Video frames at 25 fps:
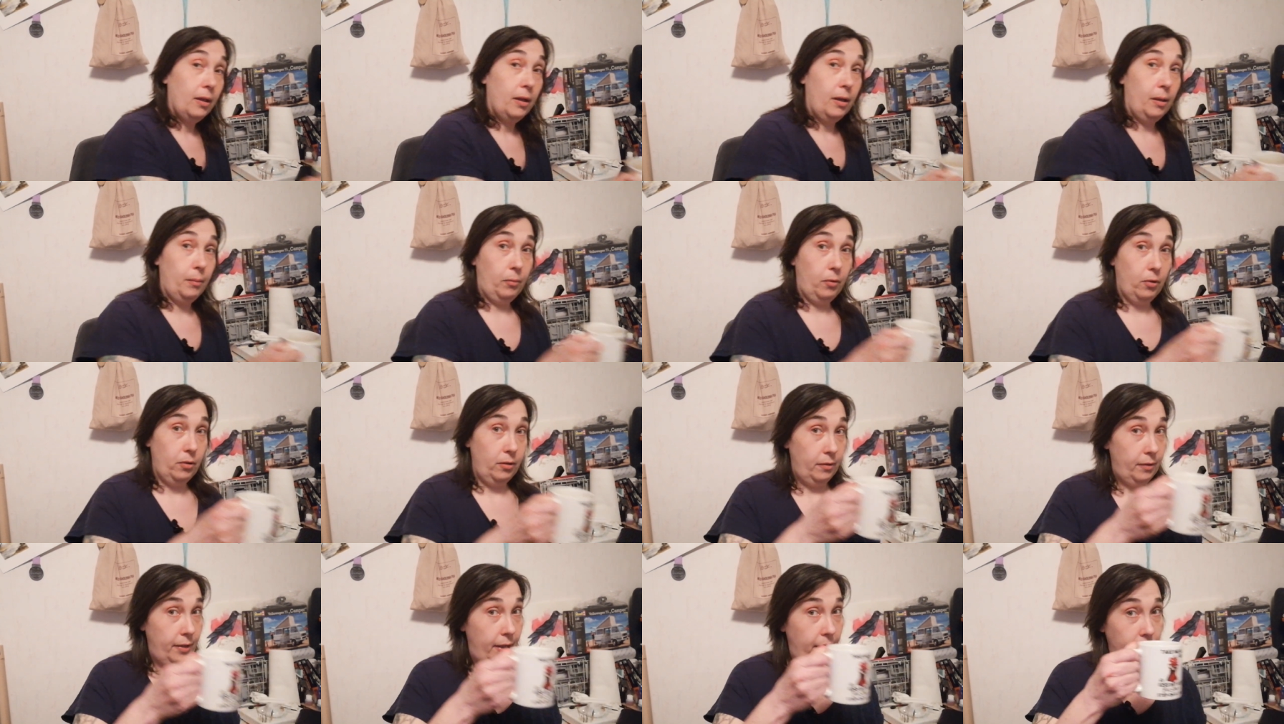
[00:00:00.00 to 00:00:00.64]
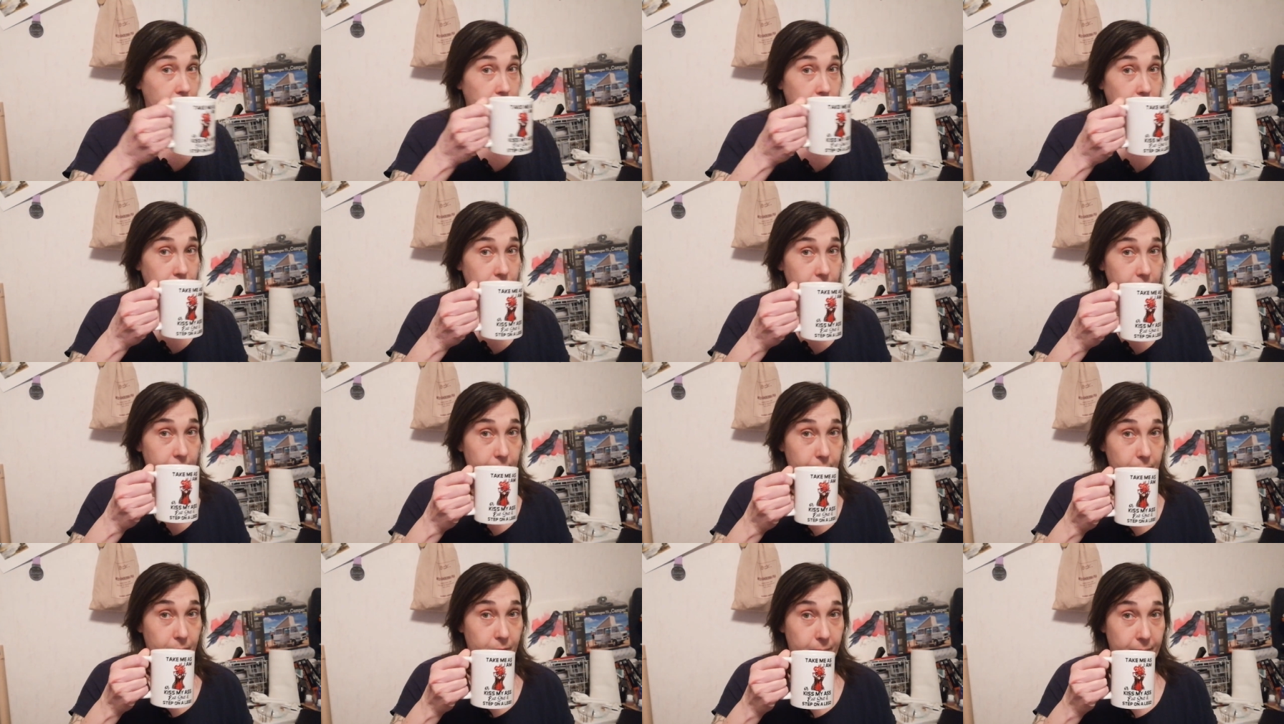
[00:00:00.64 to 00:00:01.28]
I'm gonna take another
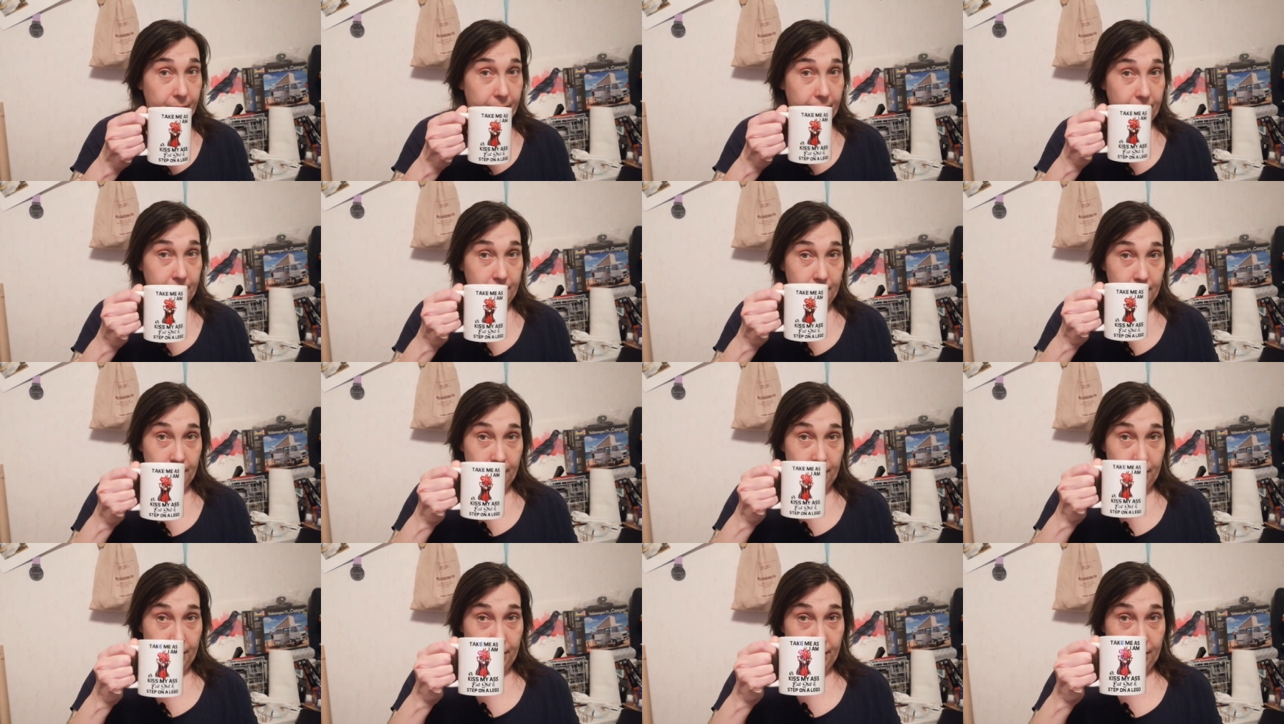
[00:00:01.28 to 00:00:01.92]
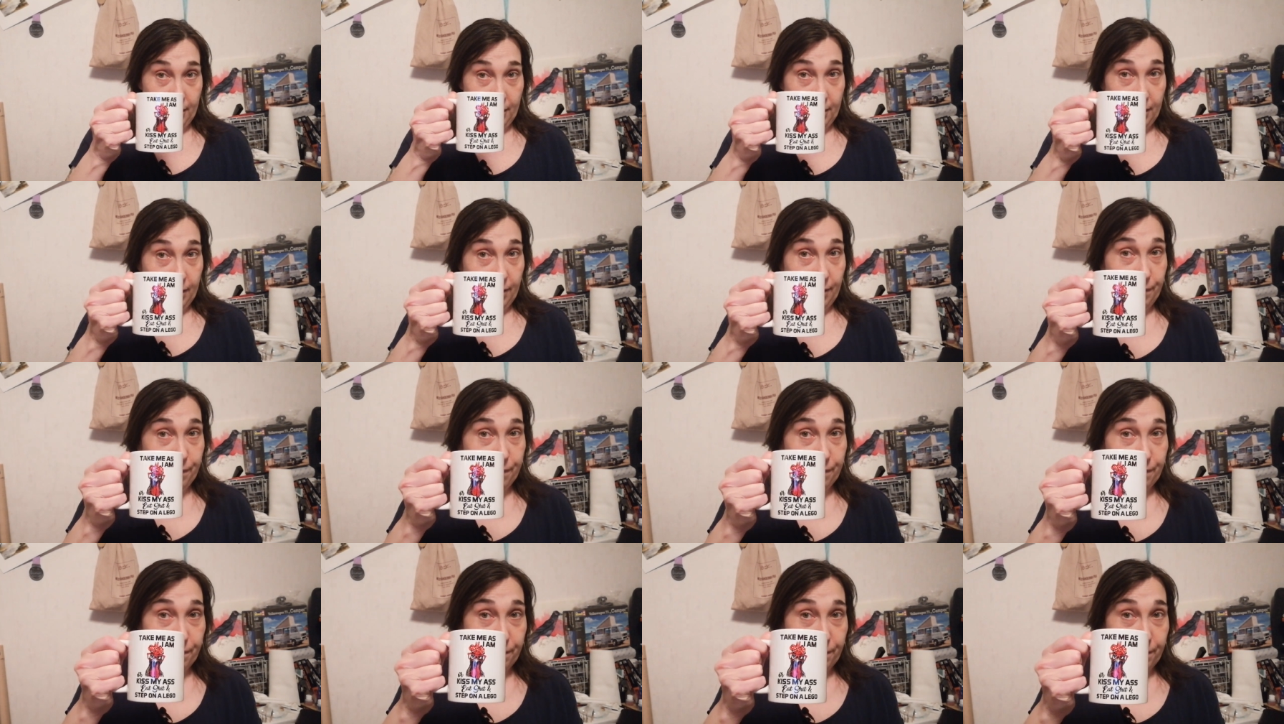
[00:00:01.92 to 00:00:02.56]
sip of my
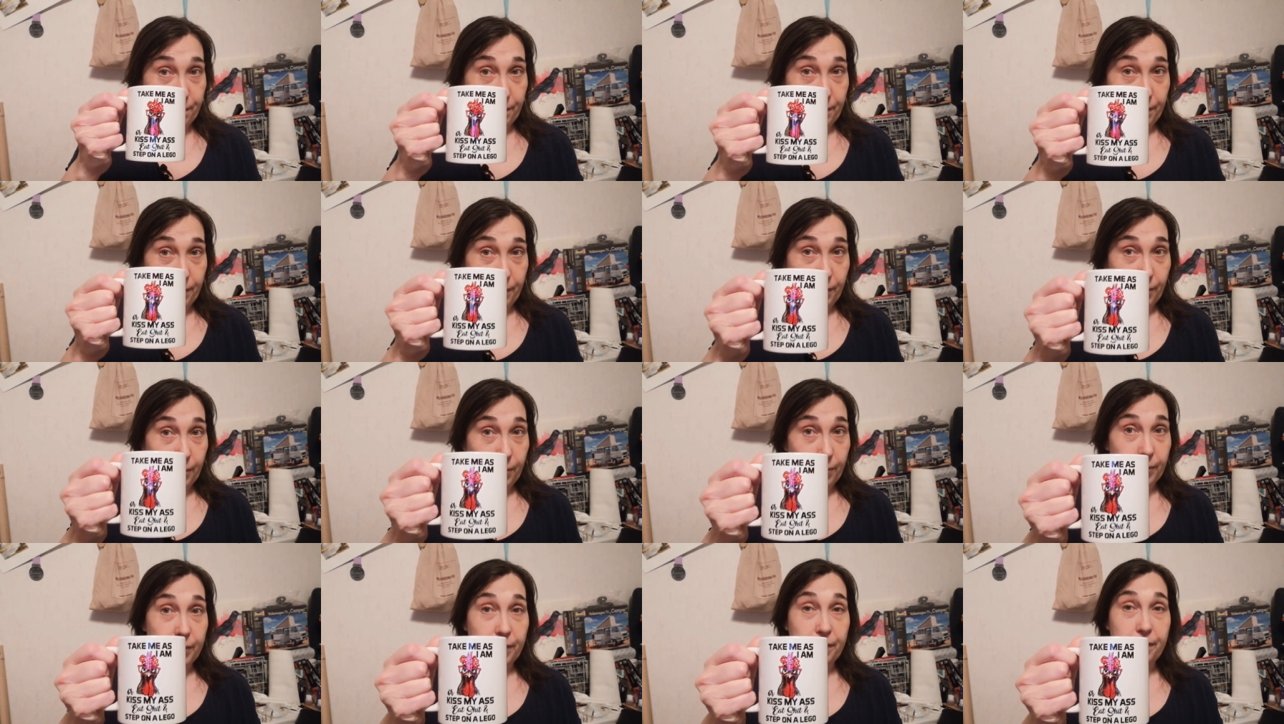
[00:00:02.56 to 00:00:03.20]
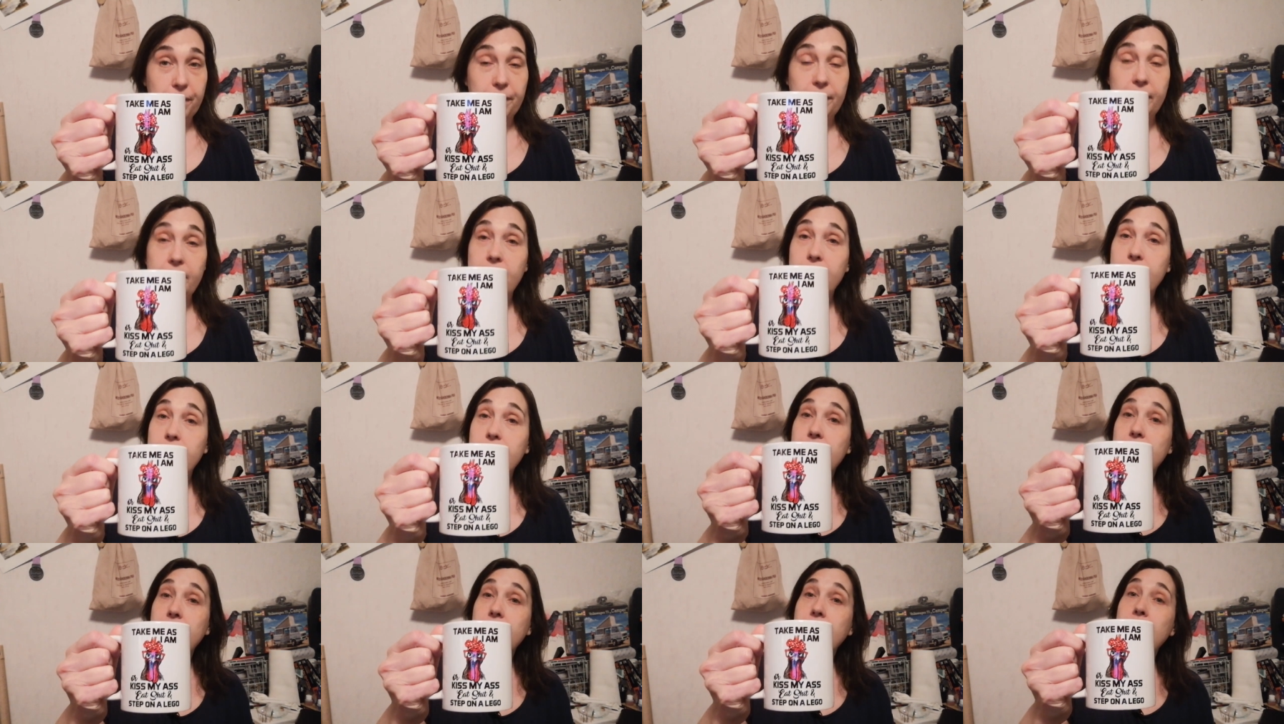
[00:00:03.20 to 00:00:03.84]
very
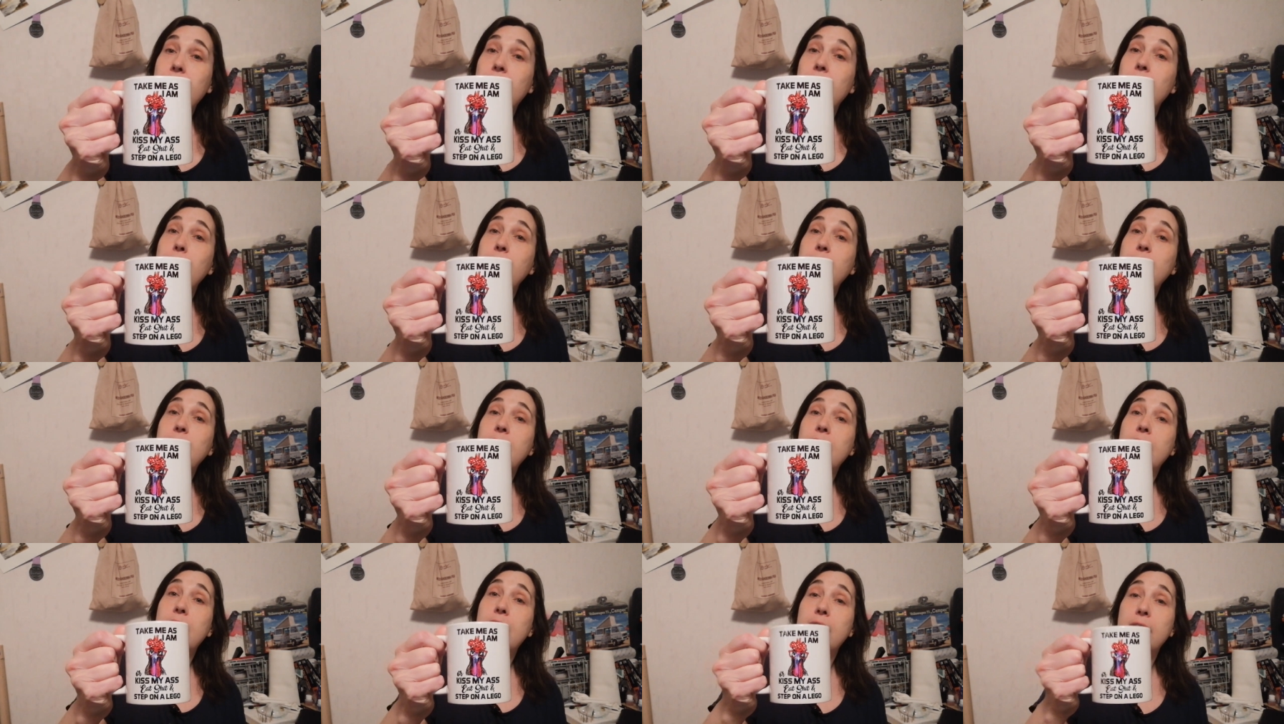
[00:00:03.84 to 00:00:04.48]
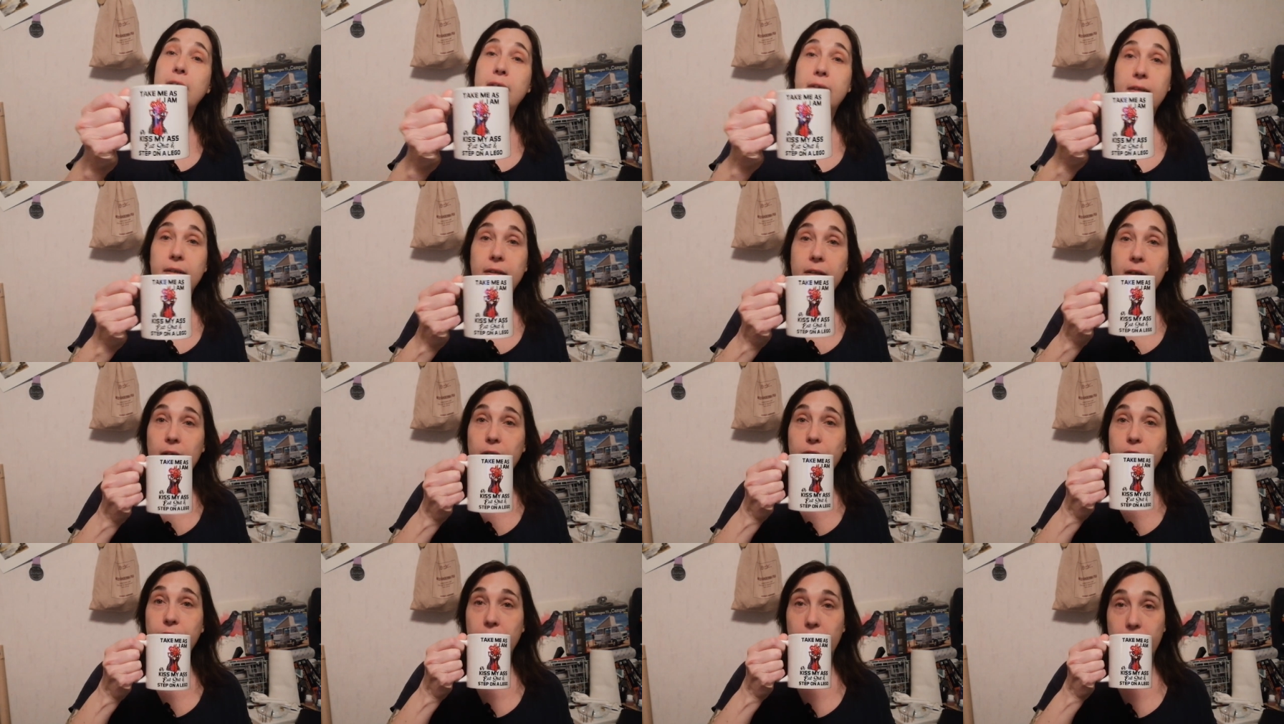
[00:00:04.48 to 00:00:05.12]
favorite coffee
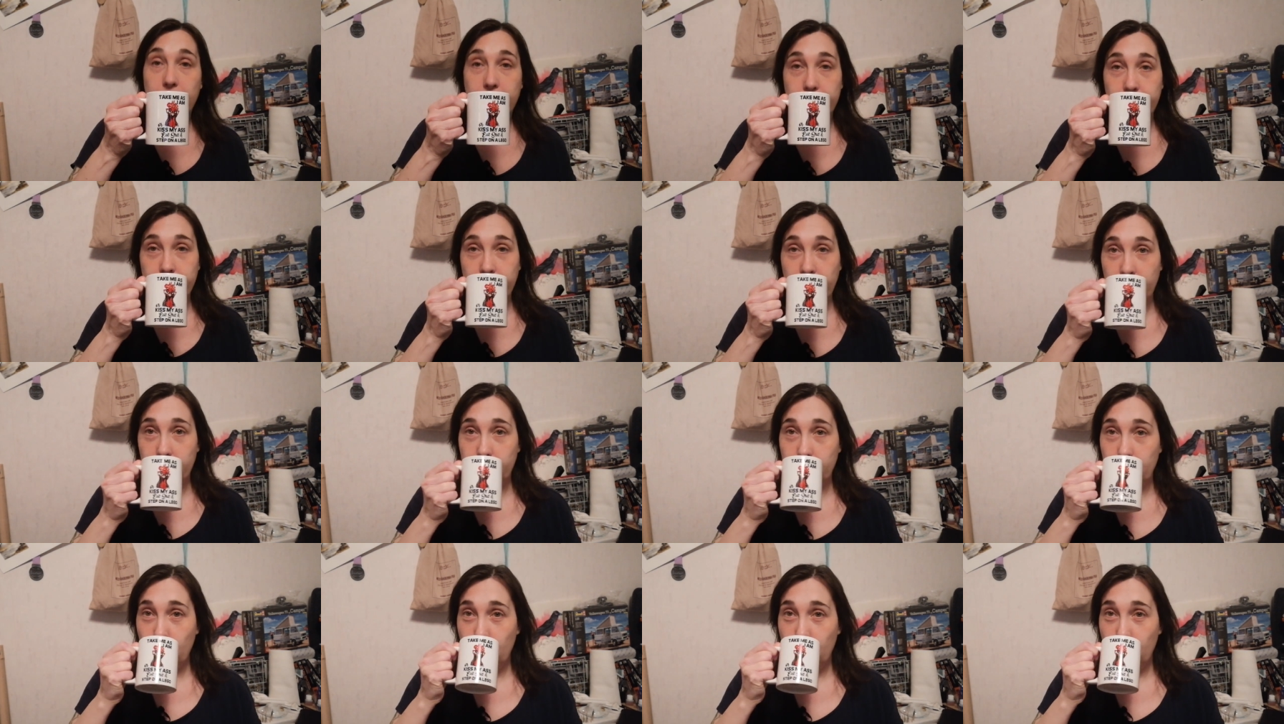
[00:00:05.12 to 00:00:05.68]
cup. Yeah.